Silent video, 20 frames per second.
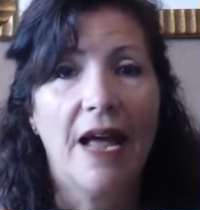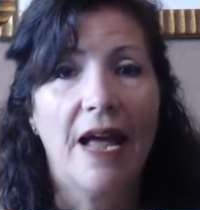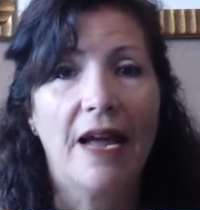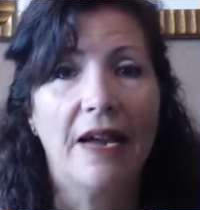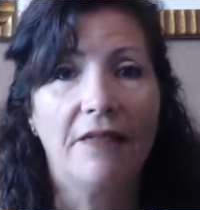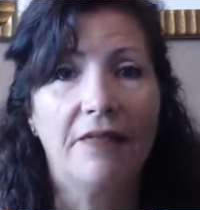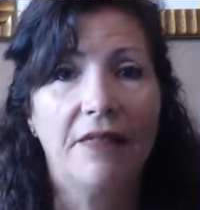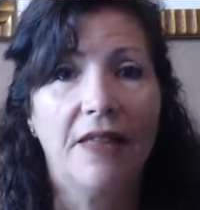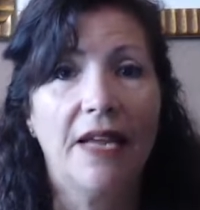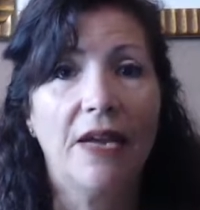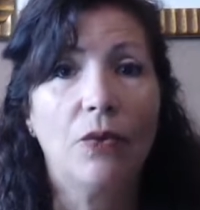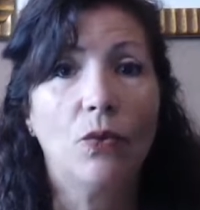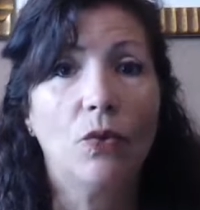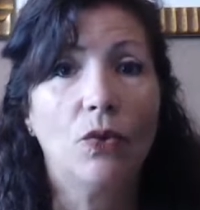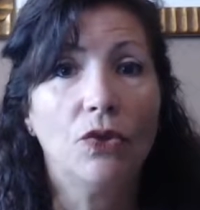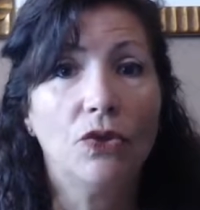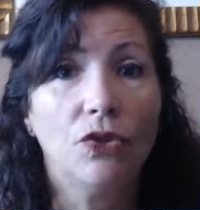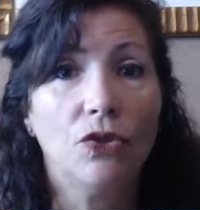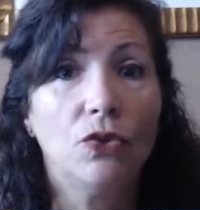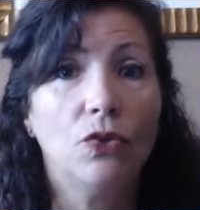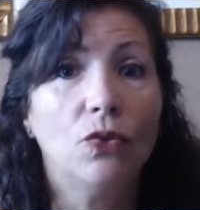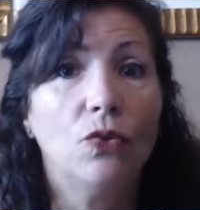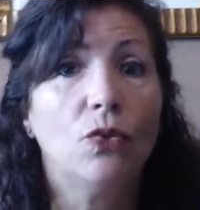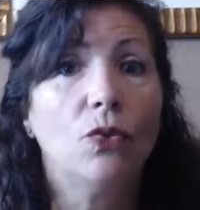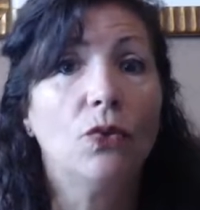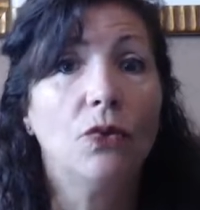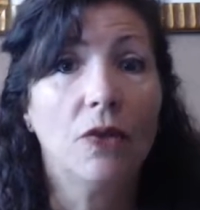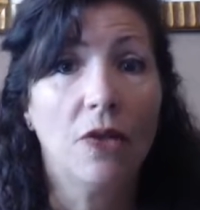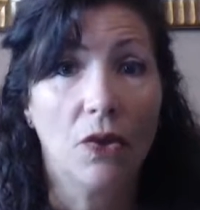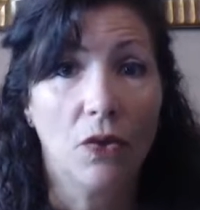and they would
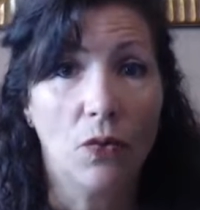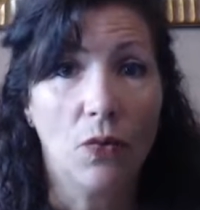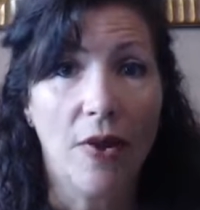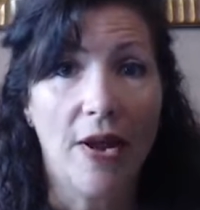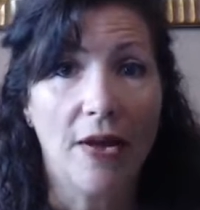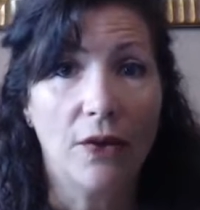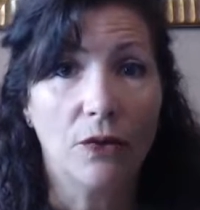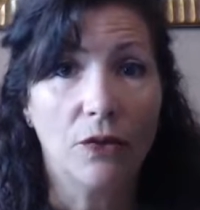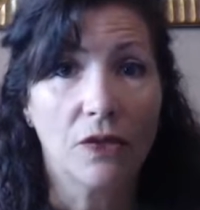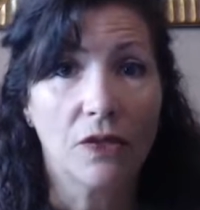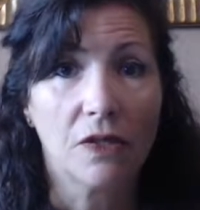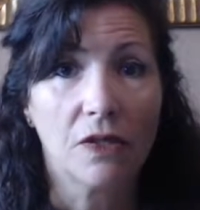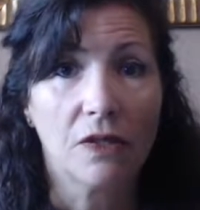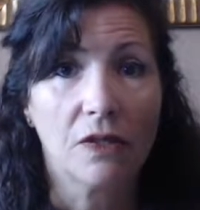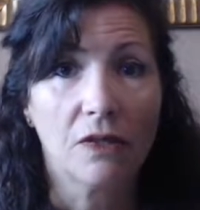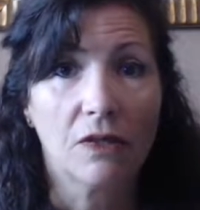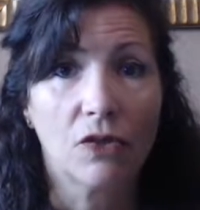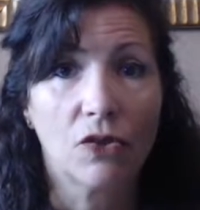do their rounds.